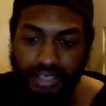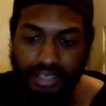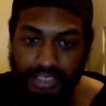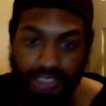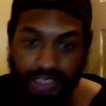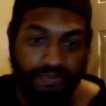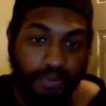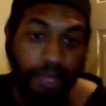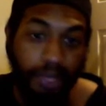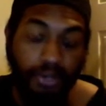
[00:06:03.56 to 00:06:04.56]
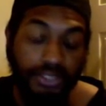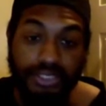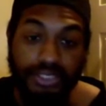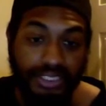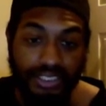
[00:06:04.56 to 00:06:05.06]
Just for me
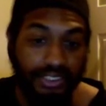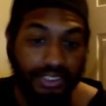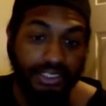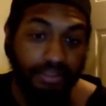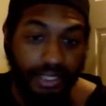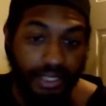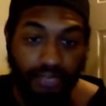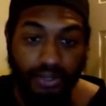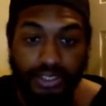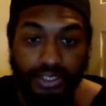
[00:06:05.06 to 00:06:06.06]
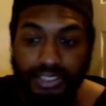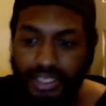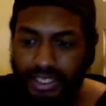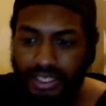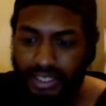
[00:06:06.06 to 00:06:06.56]
personally, it just doesn't seem like it works.
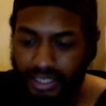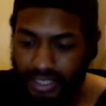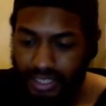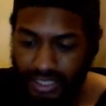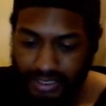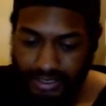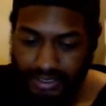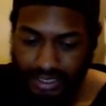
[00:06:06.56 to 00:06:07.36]
And